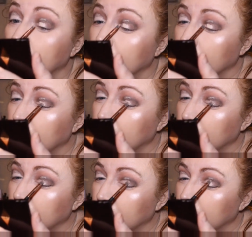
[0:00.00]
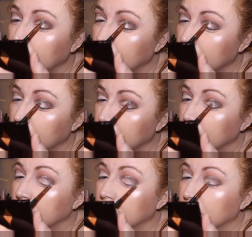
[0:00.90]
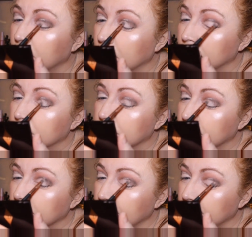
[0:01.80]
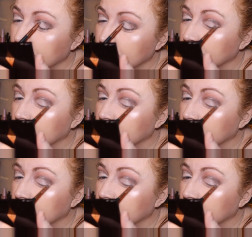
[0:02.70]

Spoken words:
No one is speaking in this clip.